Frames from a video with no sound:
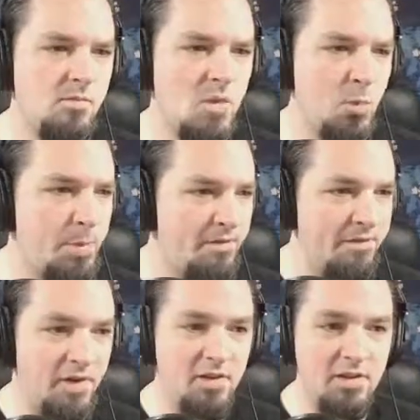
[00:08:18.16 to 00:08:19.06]
We've been
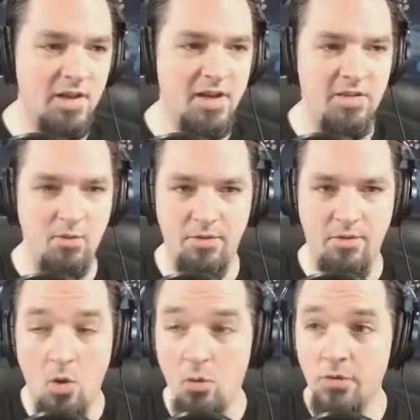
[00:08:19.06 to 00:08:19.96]
fairly lucky that we've
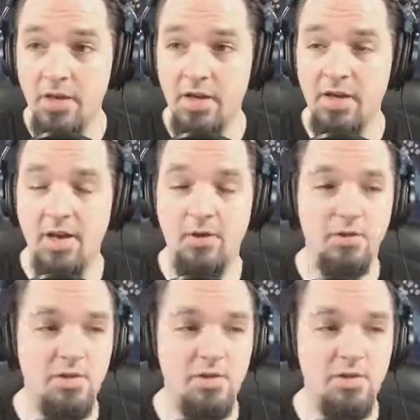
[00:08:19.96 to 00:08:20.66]
only encountered